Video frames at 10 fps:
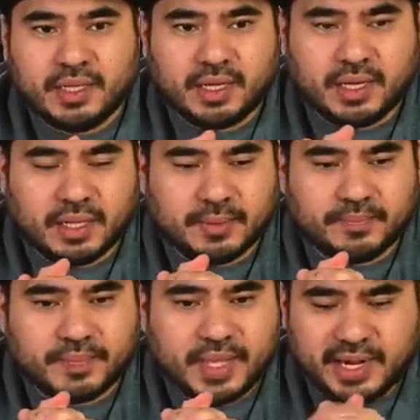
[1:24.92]

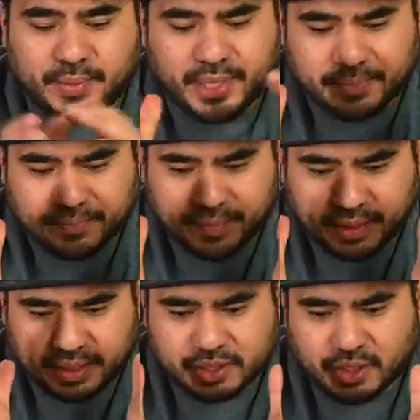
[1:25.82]
Um, anyway,
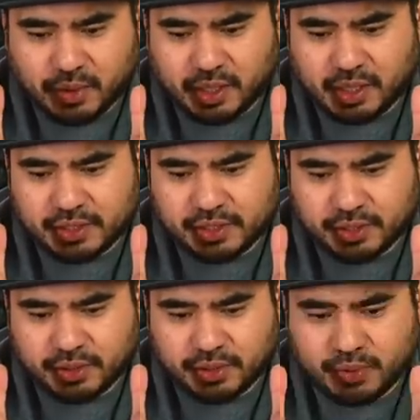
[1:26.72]
let's go on
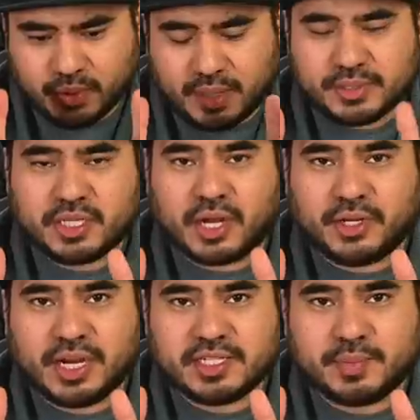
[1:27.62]
to what I was talking to
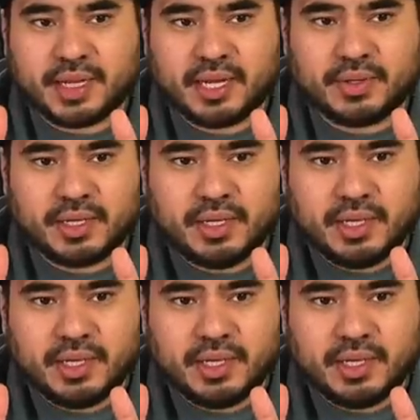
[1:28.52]
you guys about